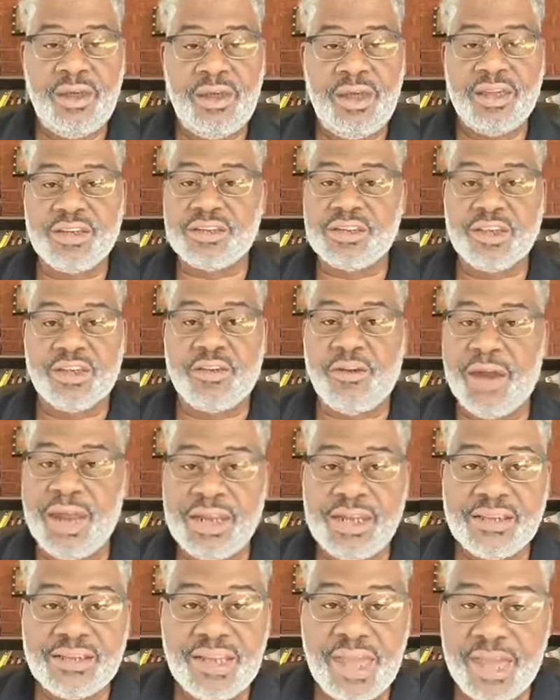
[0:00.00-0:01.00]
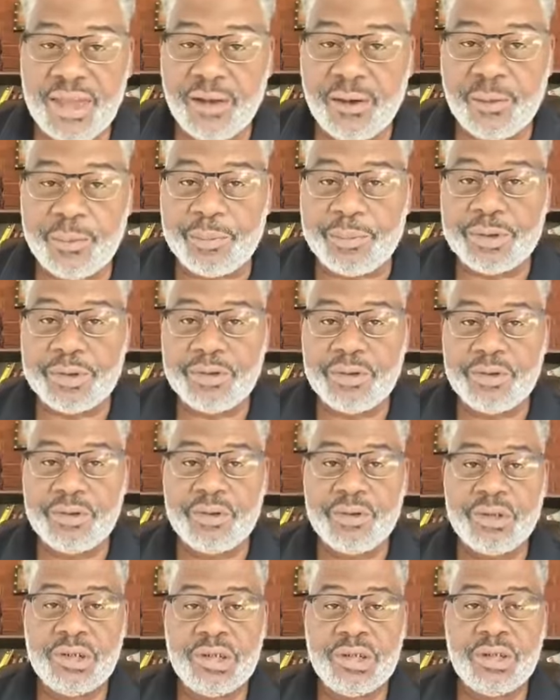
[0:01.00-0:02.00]
It's the greatest help
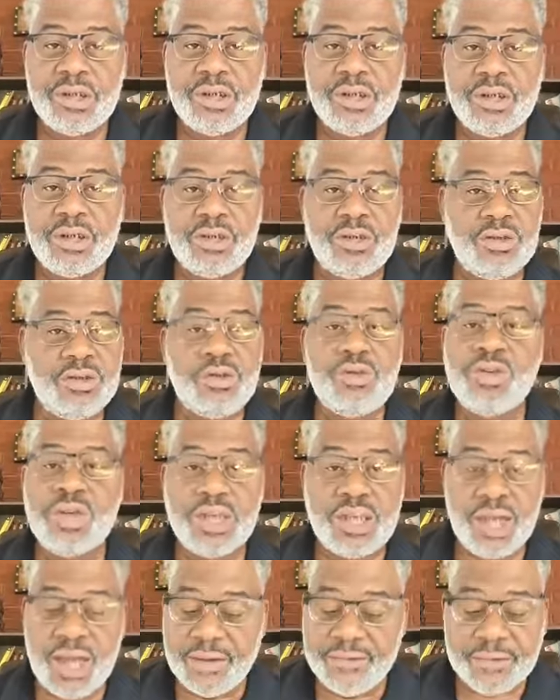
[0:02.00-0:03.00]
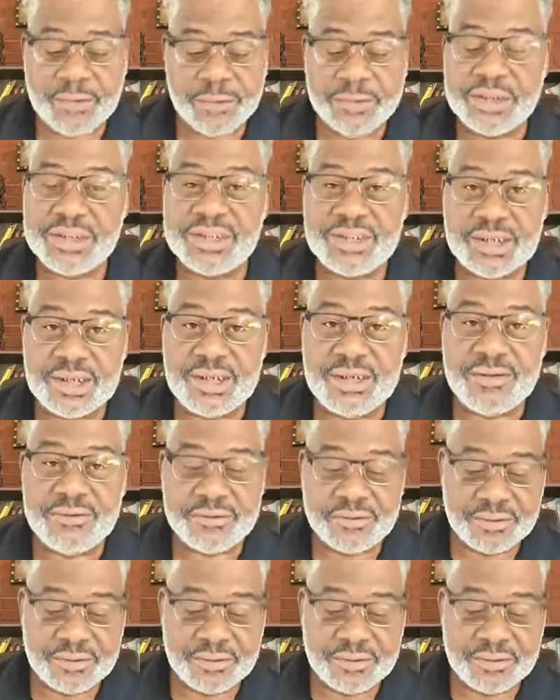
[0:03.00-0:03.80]
you could ever receive.